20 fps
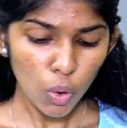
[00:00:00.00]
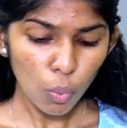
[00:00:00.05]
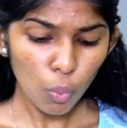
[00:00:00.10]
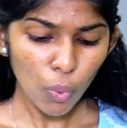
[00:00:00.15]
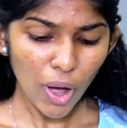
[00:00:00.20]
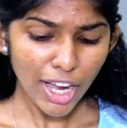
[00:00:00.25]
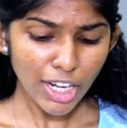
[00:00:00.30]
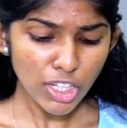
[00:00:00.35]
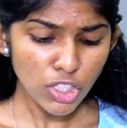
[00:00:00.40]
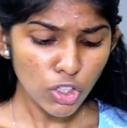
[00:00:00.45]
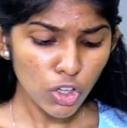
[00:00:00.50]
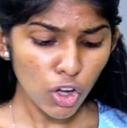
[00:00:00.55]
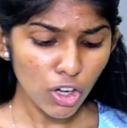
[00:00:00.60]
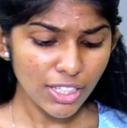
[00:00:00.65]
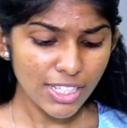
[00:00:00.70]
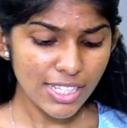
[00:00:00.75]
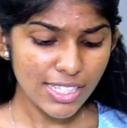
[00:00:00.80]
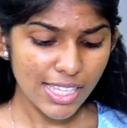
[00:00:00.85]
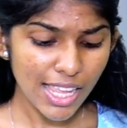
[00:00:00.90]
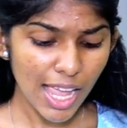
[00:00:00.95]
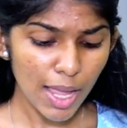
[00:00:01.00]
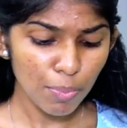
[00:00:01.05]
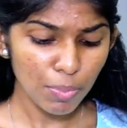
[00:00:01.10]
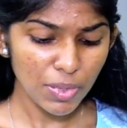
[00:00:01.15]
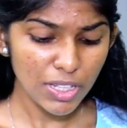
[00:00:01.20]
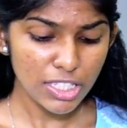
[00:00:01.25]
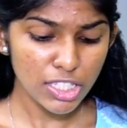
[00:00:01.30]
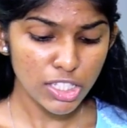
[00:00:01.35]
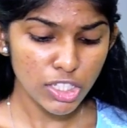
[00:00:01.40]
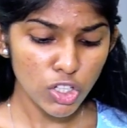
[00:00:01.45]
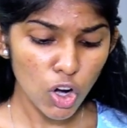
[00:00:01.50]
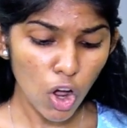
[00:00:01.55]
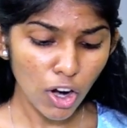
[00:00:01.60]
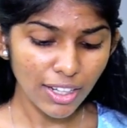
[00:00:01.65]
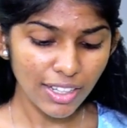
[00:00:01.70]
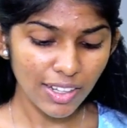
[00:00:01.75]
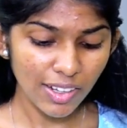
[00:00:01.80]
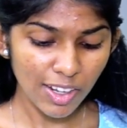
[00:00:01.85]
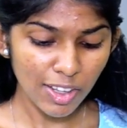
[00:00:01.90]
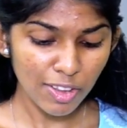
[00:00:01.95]
Why do your disciples
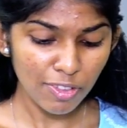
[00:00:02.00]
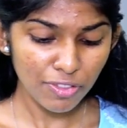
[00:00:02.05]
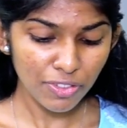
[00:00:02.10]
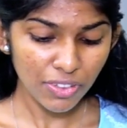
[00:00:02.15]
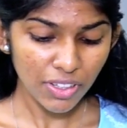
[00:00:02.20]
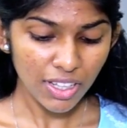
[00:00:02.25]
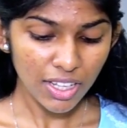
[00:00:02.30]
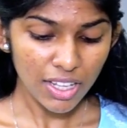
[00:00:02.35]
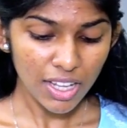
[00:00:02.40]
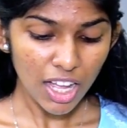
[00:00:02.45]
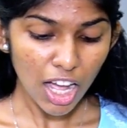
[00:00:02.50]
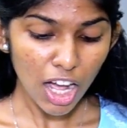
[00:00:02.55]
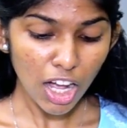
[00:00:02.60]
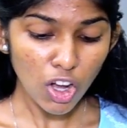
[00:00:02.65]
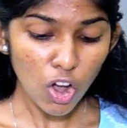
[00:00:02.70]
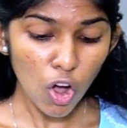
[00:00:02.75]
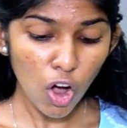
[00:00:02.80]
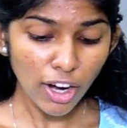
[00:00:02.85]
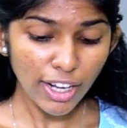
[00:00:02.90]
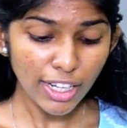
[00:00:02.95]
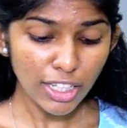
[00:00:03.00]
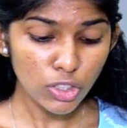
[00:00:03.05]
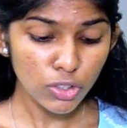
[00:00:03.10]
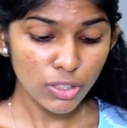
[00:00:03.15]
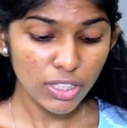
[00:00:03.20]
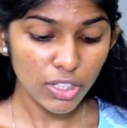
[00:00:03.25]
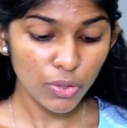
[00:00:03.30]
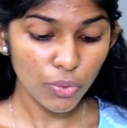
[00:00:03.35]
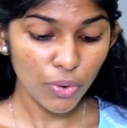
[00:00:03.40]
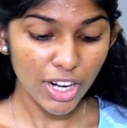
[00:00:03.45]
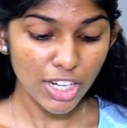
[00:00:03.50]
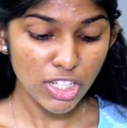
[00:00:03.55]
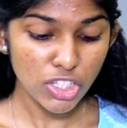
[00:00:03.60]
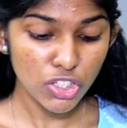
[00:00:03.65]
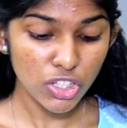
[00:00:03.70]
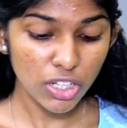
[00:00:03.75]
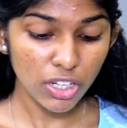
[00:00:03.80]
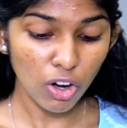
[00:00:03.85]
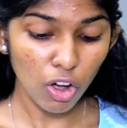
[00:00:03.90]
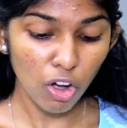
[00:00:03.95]
not live according to the
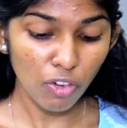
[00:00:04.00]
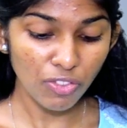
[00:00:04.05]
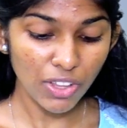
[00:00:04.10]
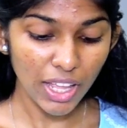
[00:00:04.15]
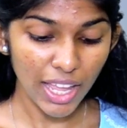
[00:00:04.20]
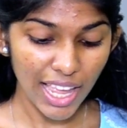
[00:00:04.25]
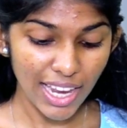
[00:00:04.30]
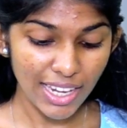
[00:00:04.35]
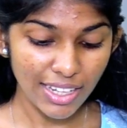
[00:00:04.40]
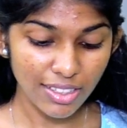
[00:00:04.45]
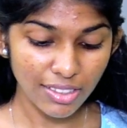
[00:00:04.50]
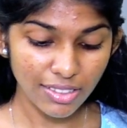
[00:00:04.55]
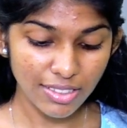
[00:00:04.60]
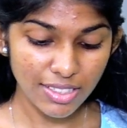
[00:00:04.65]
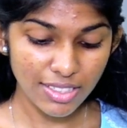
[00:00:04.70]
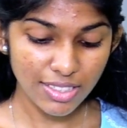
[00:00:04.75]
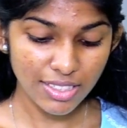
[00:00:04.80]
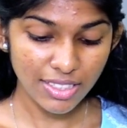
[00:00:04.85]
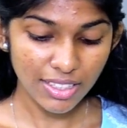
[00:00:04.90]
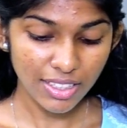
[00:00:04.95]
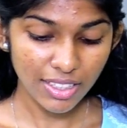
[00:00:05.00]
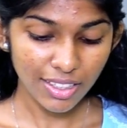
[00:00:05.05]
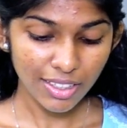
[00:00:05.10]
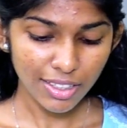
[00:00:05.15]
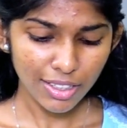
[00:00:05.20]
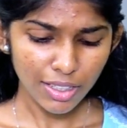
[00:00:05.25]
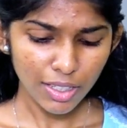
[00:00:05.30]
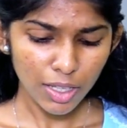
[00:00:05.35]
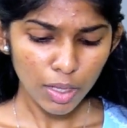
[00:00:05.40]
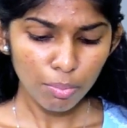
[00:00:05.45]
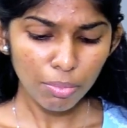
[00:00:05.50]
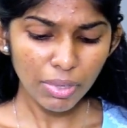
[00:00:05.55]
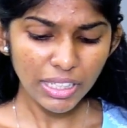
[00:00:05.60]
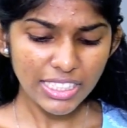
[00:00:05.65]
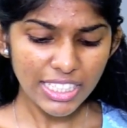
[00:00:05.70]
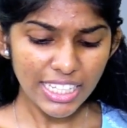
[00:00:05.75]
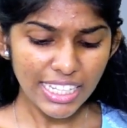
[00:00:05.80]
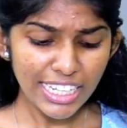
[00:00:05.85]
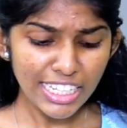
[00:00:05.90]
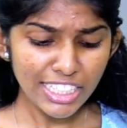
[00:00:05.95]
tradition of the elders,
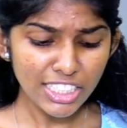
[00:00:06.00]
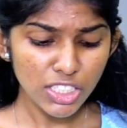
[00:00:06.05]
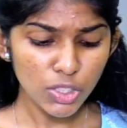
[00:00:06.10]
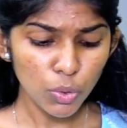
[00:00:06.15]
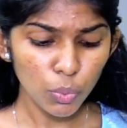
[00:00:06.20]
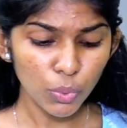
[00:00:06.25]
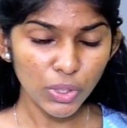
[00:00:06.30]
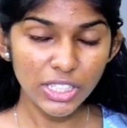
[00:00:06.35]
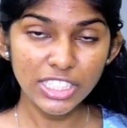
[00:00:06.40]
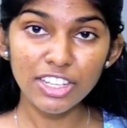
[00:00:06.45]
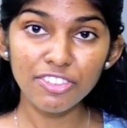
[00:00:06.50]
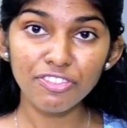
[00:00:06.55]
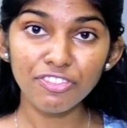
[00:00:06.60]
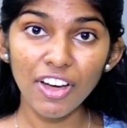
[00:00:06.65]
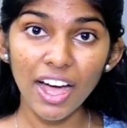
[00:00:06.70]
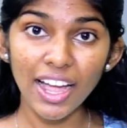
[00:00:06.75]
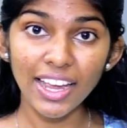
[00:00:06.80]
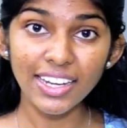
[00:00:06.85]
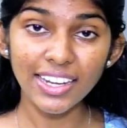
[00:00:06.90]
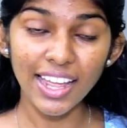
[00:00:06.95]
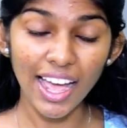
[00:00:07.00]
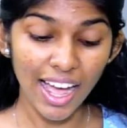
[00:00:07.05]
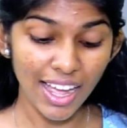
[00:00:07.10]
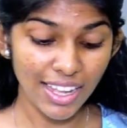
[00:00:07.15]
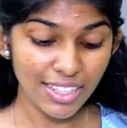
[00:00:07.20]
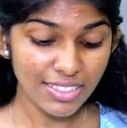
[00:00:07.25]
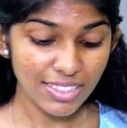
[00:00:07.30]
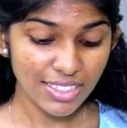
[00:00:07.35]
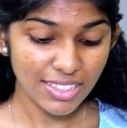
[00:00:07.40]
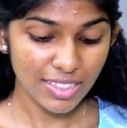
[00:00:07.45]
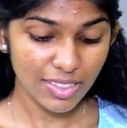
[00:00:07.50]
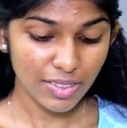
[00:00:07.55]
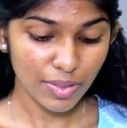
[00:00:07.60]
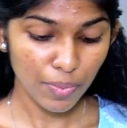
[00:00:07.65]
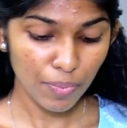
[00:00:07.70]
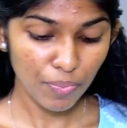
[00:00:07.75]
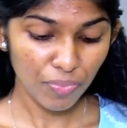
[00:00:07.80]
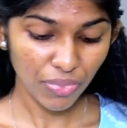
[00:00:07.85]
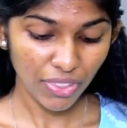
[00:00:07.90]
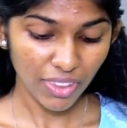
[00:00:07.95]
but eat with defiled hands?
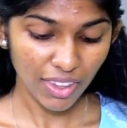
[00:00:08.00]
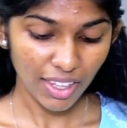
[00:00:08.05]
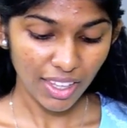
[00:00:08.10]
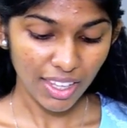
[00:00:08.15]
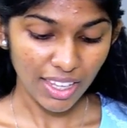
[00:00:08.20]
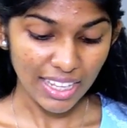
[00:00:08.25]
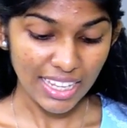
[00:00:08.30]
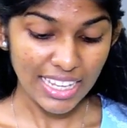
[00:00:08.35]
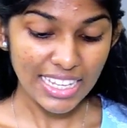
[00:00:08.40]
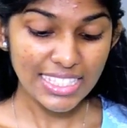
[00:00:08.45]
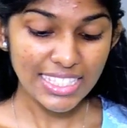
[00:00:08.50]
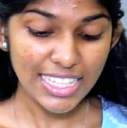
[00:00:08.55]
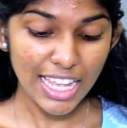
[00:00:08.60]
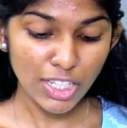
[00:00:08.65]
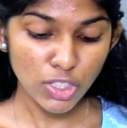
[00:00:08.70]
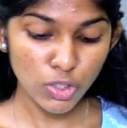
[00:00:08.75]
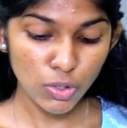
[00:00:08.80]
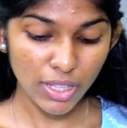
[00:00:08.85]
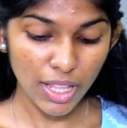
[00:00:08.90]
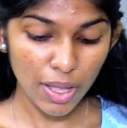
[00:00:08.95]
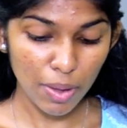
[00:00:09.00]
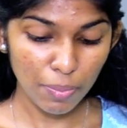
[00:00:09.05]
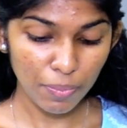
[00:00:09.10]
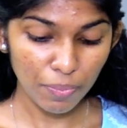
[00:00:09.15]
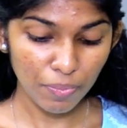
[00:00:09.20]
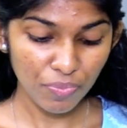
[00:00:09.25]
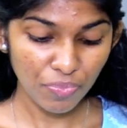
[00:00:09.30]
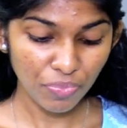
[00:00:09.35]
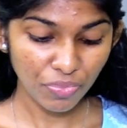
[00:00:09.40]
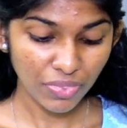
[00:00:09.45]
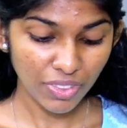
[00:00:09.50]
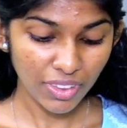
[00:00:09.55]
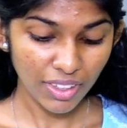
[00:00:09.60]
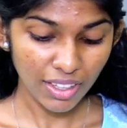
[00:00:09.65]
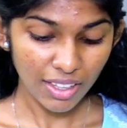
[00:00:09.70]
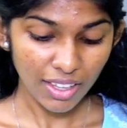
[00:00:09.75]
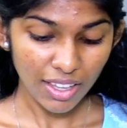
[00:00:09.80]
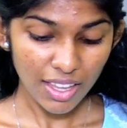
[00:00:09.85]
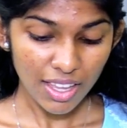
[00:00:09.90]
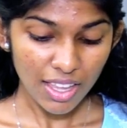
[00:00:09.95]
He said to them,
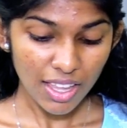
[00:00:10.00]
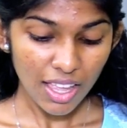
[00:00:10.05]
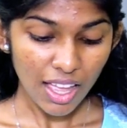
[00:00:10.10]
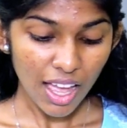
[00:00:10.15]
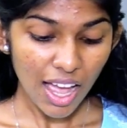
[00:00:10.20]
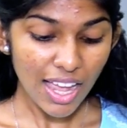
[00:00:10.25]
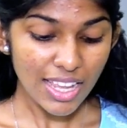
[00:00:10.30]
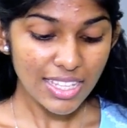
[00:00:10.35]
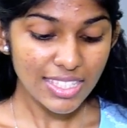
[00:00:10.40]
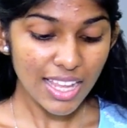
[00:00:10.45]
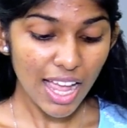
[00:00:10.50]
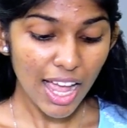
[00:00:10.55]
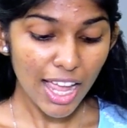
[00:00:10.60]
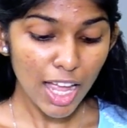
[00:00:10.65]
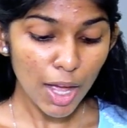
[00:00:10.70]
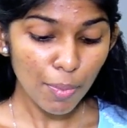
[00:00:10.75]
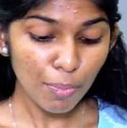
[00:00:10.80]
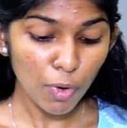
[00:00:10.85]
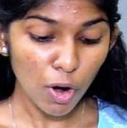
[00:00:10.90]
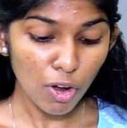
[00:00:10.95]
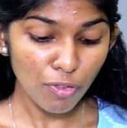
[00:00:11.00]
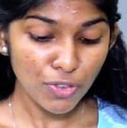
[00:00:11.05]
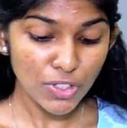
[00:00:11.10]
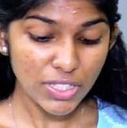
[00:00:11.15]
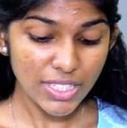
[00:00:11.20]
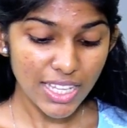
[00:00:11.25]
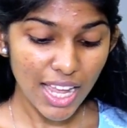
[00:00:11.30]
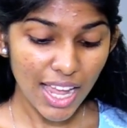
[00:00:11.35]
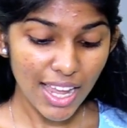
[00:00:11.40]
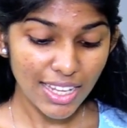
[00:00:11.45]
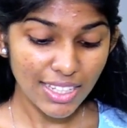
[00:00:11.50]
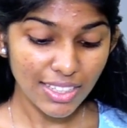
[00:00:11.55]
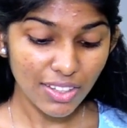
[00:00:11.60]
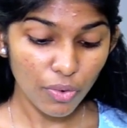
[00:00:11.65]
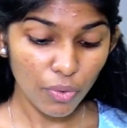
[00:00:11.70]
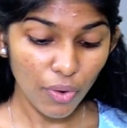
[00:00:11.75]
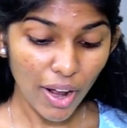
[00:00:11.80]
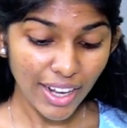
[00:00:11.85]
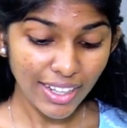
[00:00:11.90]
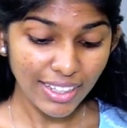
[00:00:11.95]
Isaiah
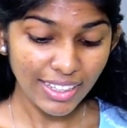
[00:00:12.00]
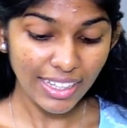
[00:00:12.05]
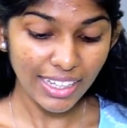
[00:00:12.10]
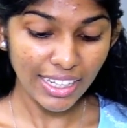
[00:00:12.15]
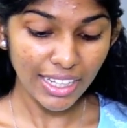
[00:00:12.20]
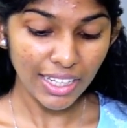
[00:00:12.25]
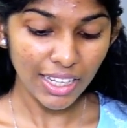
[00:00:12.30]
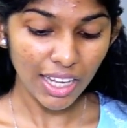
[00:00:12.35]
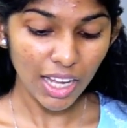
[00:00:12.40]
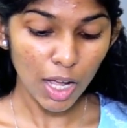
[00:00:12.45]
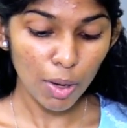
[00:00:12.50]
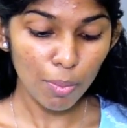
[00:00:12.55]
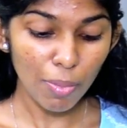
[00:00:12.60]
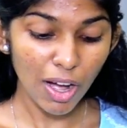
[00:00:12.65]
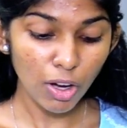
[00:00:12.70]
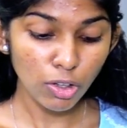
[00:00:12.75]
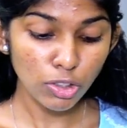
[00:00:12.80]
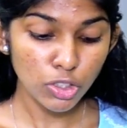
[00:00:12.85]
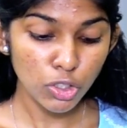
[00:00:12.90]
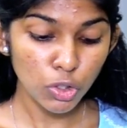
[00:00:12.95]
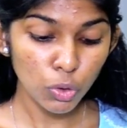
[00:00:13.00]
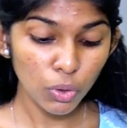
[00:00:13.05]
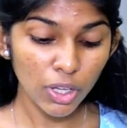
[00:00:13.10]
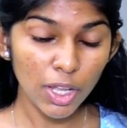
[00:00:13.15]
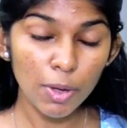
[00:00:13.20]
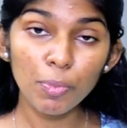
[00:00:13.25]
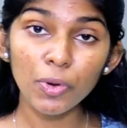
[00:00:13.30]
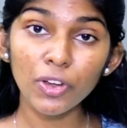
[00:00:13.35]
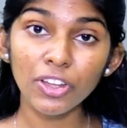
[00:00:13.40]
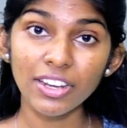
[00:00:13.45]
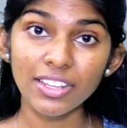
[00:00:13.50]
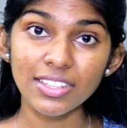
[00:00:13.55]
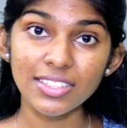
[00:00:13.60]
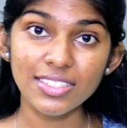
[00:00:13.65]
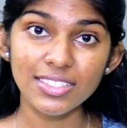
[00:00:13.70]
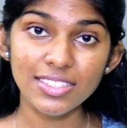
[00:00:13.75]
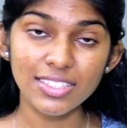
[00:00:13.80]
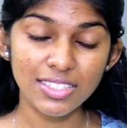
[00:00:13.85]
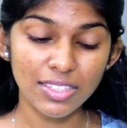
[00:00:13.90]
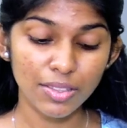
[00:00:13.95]
prophesied rightly about you
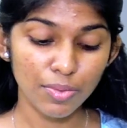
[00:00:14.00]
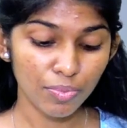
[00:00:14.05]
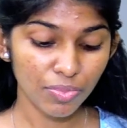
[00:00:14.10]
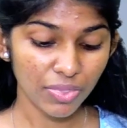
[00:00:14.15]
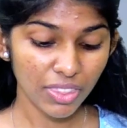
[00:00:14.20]
hypocrites,